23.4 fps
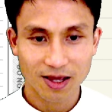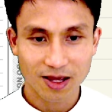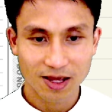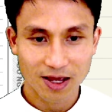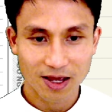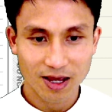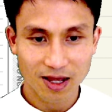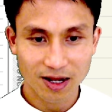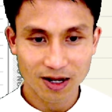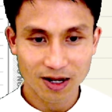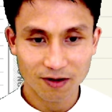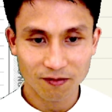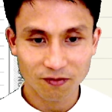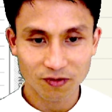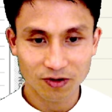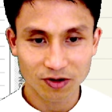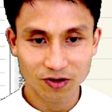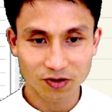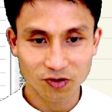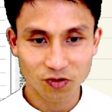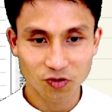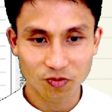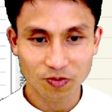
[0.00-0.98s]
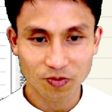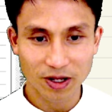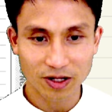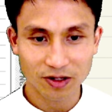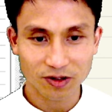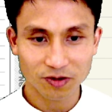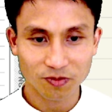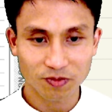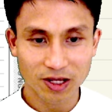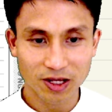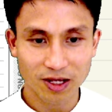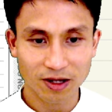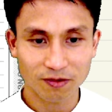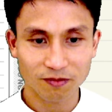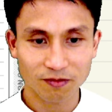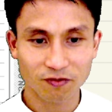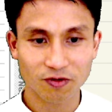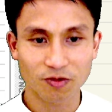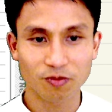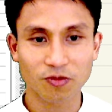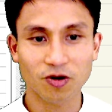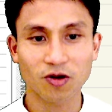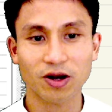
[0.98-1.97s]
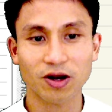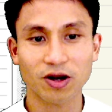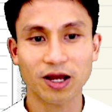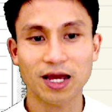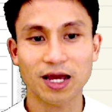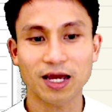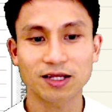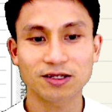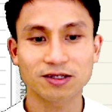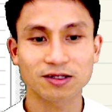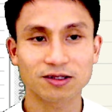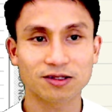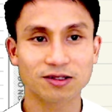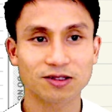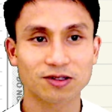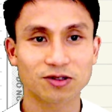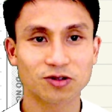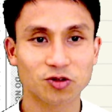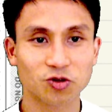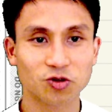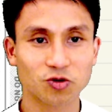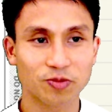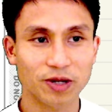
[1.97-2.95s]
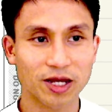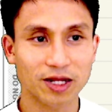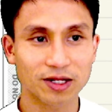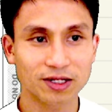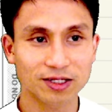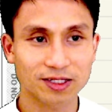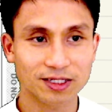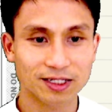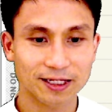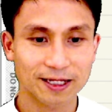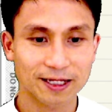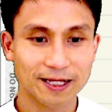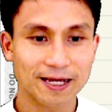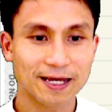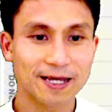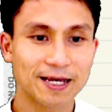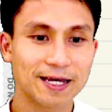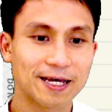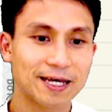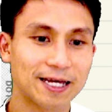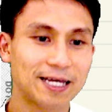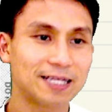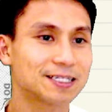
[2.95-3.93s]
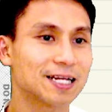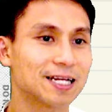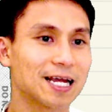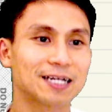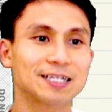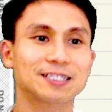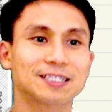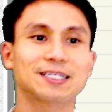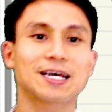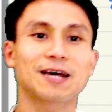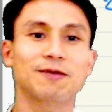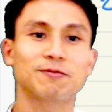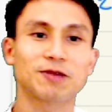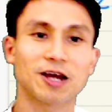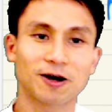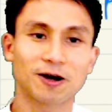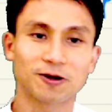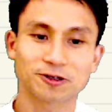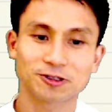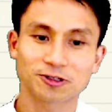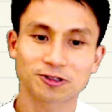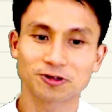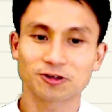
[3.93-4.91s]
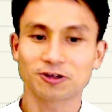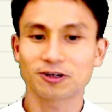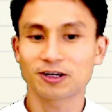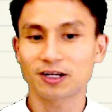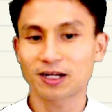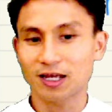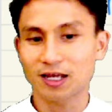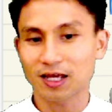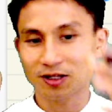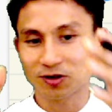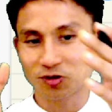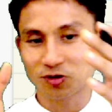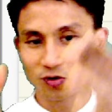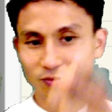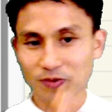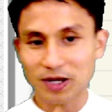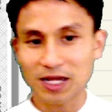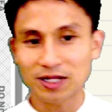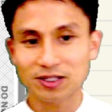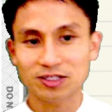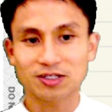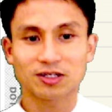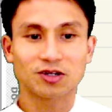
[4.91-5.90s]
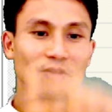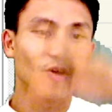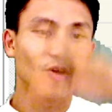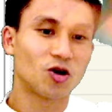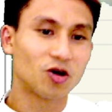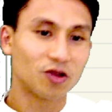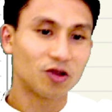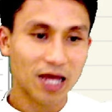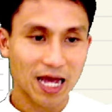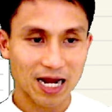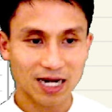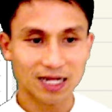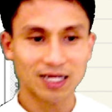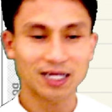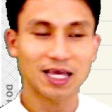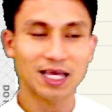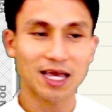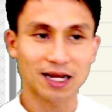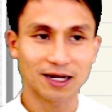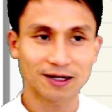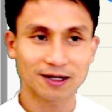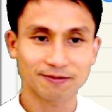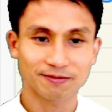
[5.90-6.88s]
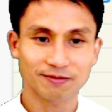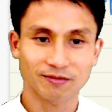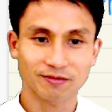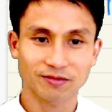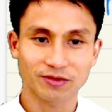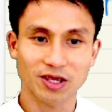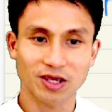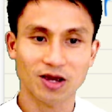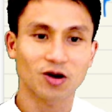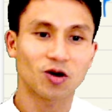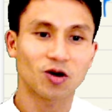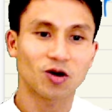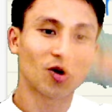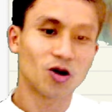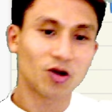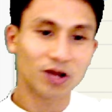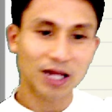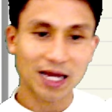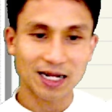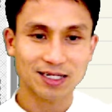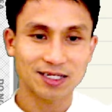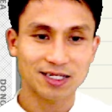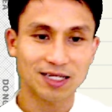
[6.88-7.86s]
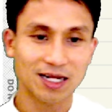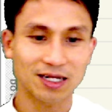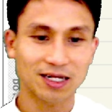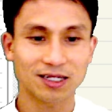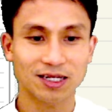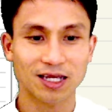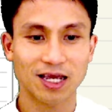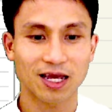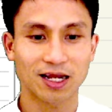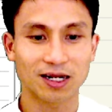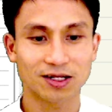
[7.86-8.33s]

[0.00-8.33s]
And then for the 2 pence being from box A is 2 pence. It's like the same now. So you're going to get 2 pence and all that again. Yeah, all that set again.